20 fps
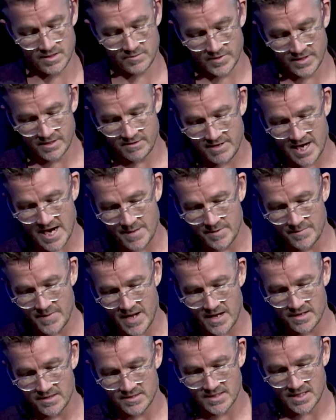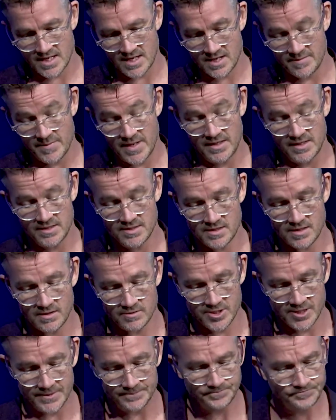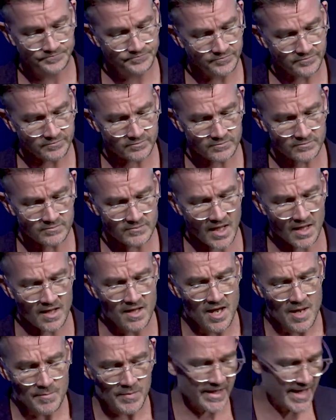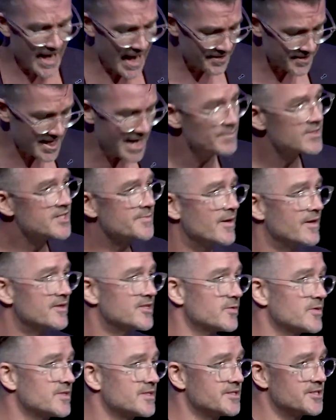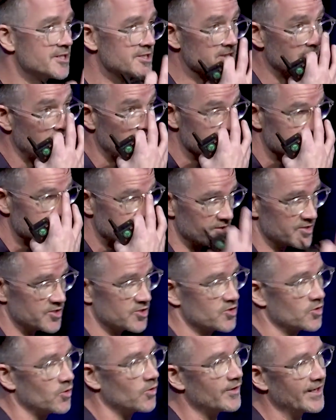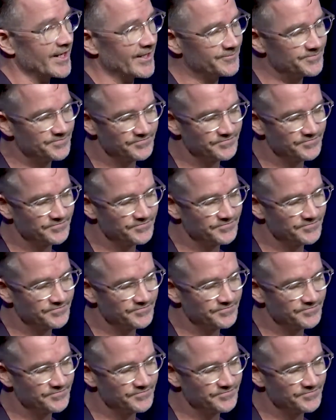Graham about his culture. But Kath came and spoke to us, and she told us her story.